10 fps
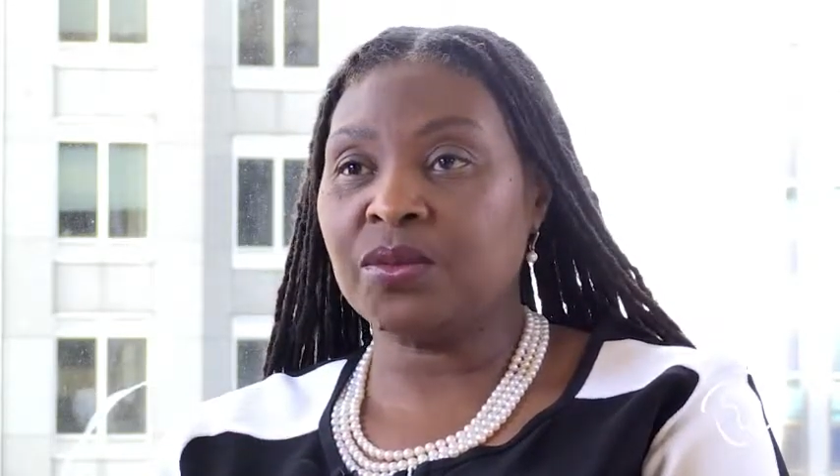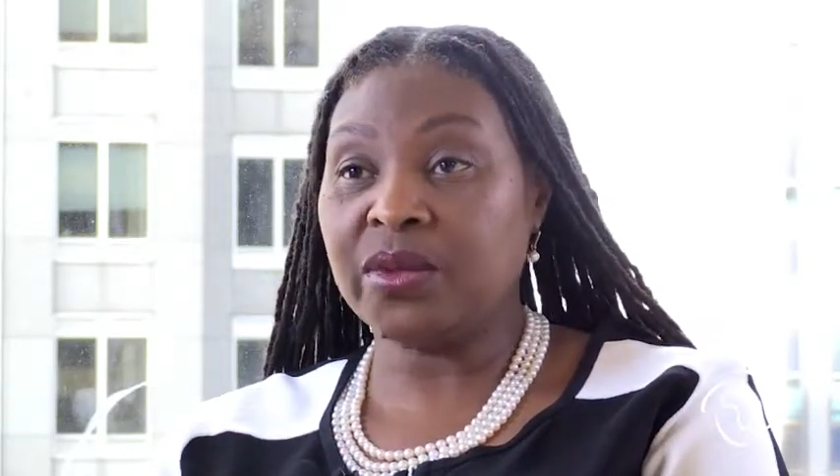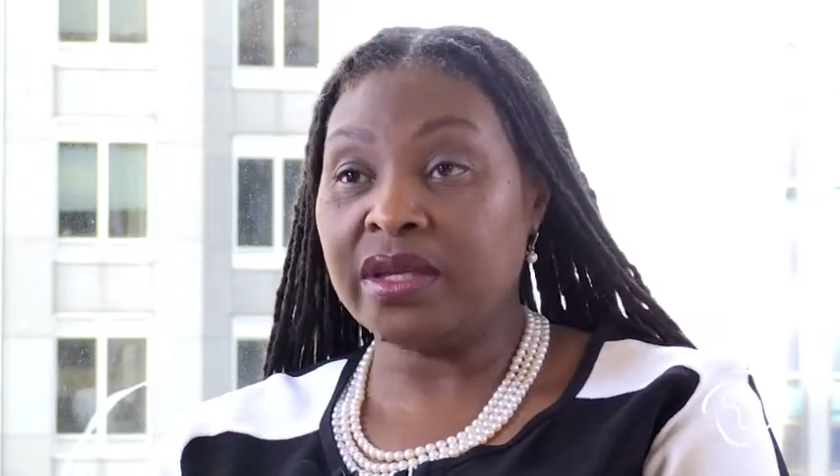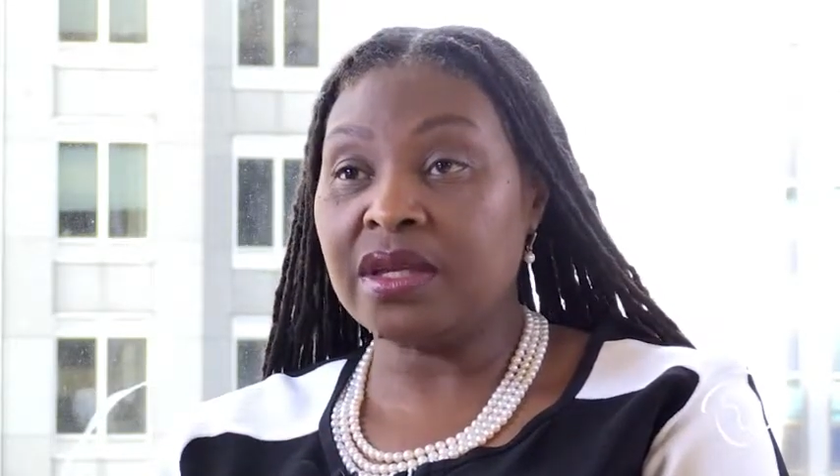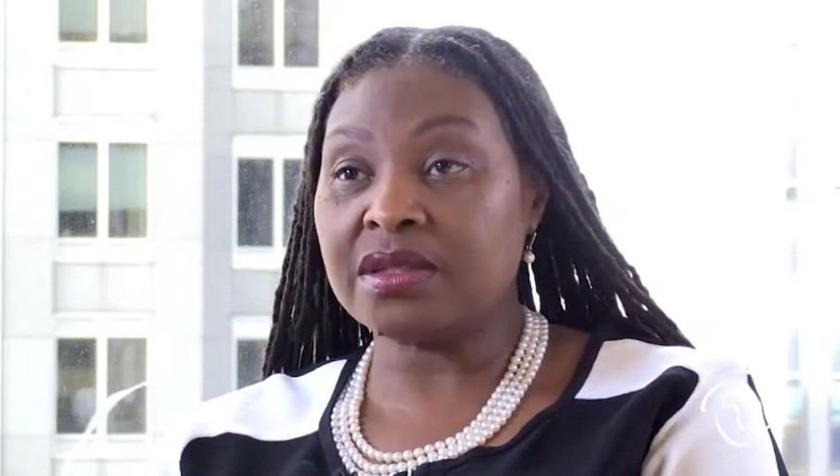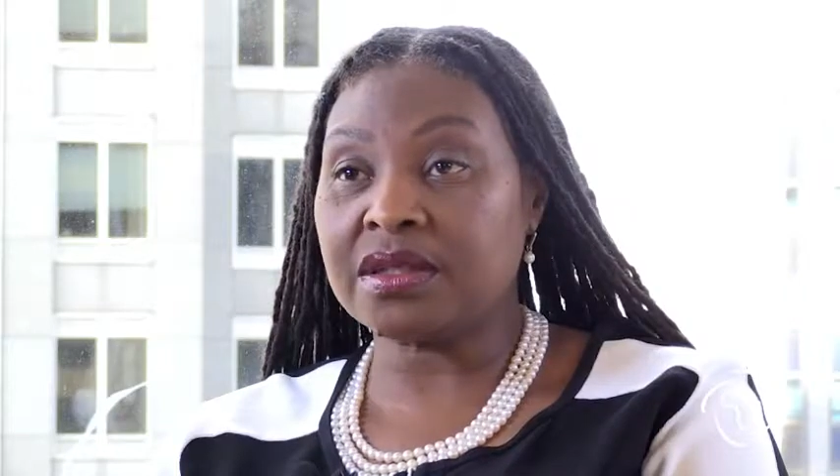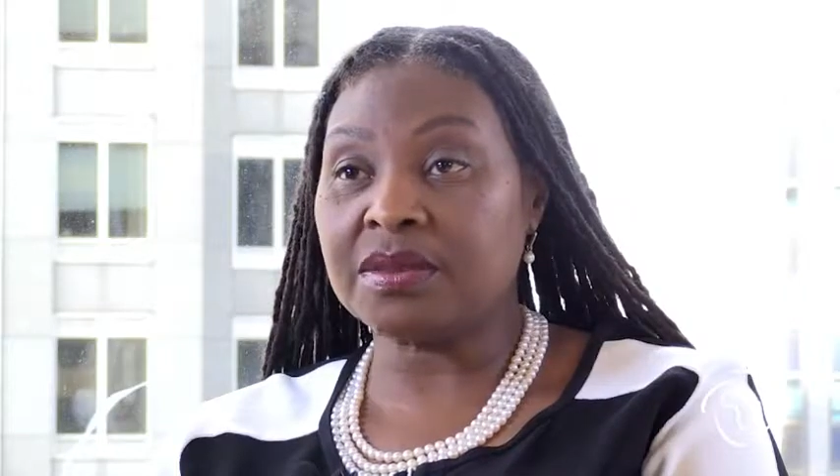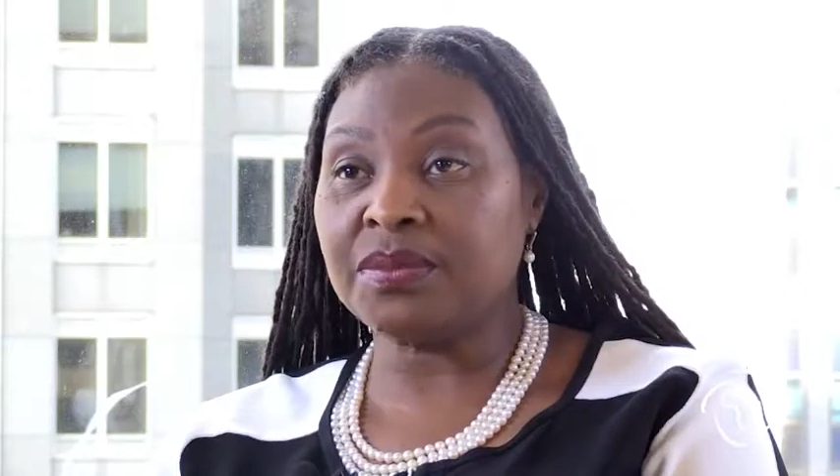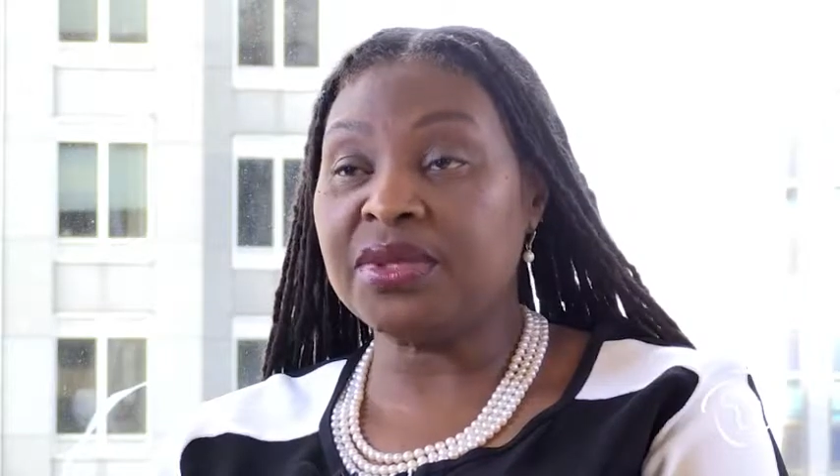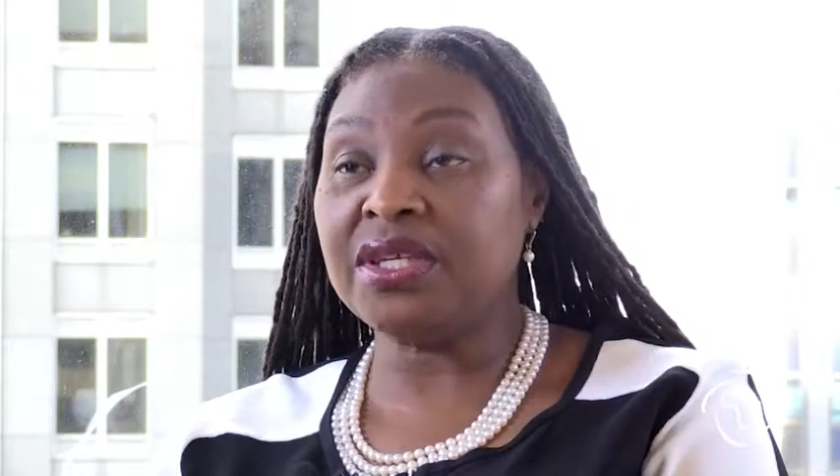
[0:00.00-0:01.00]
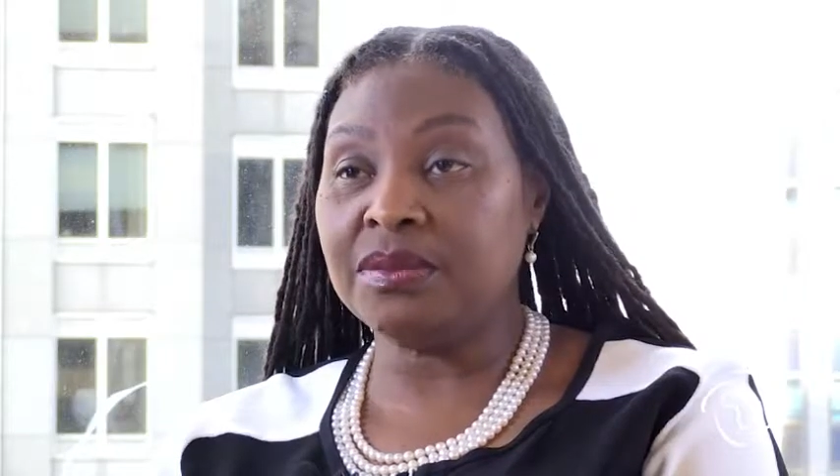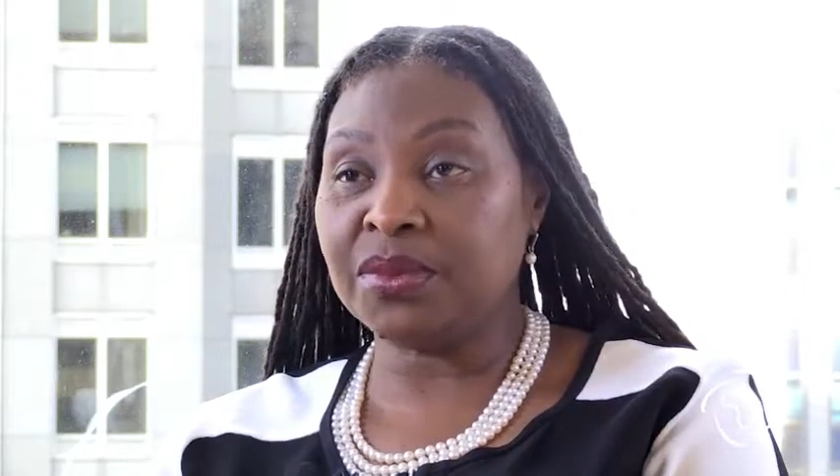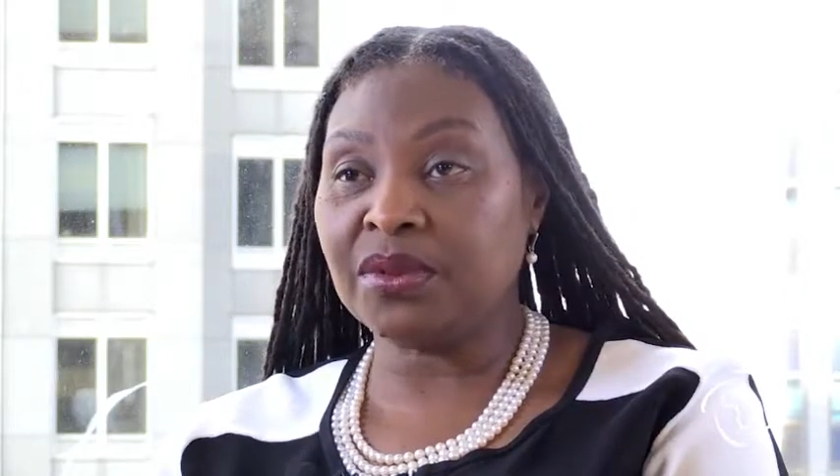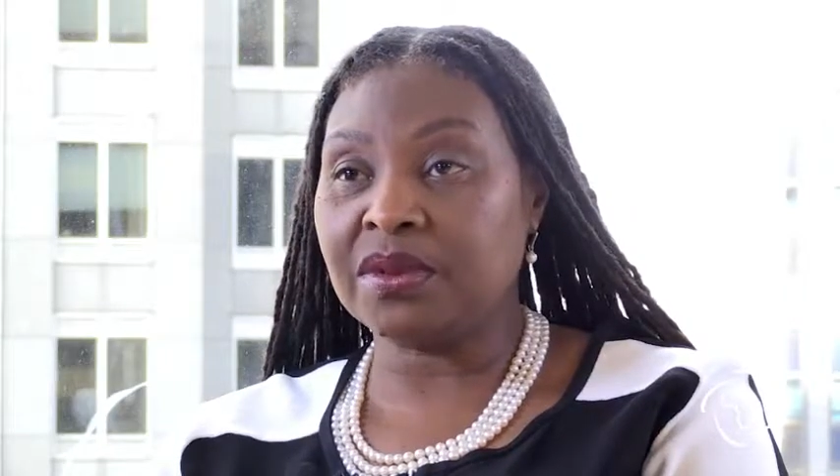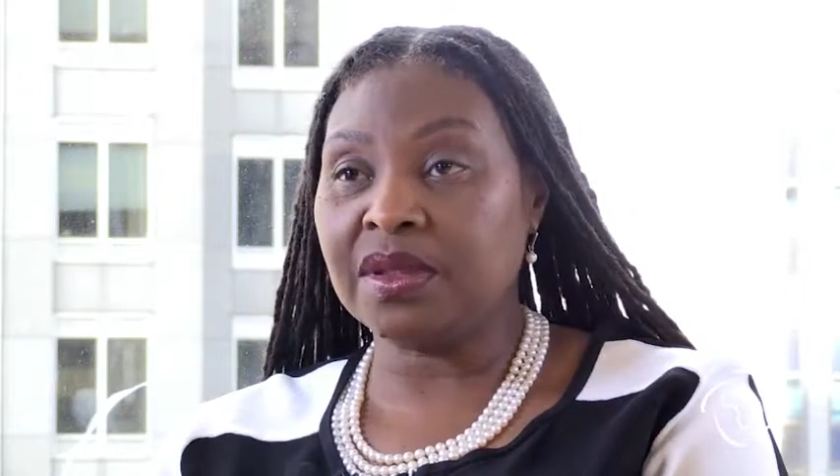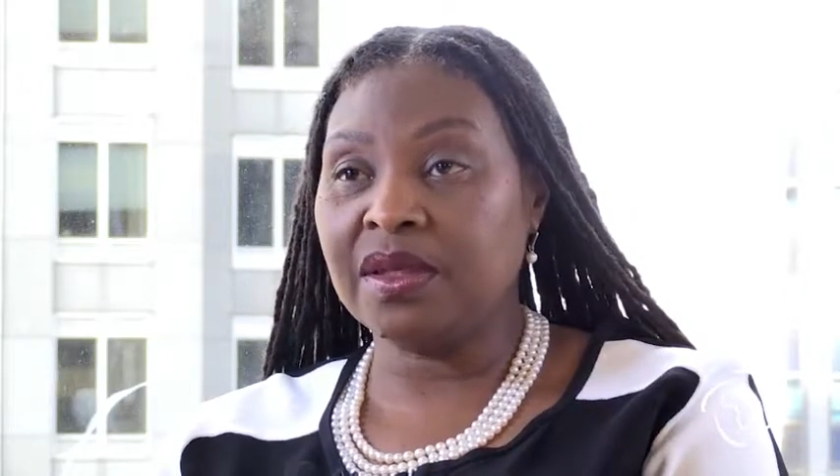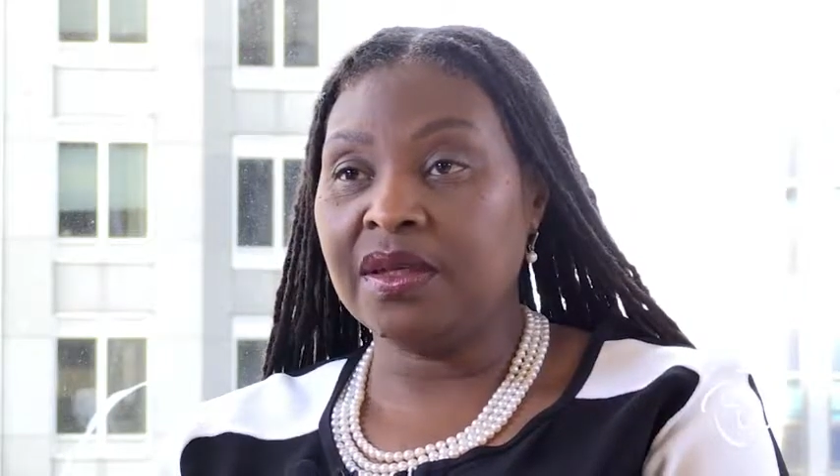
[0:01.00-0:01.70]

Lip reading: we as people